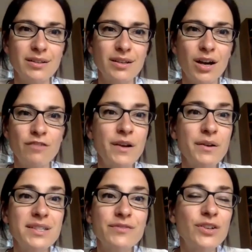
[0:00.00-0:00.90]
are very
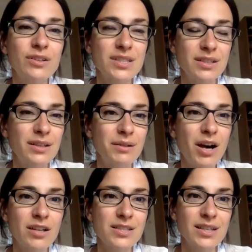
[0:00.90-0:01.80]
difficult to
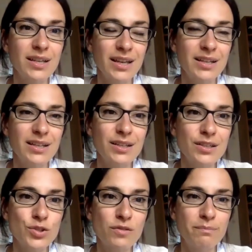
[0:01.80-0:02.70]
answer in a
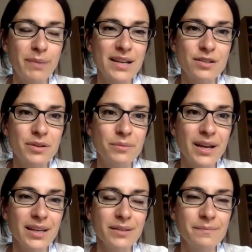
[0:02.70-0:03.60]
sort of binary way.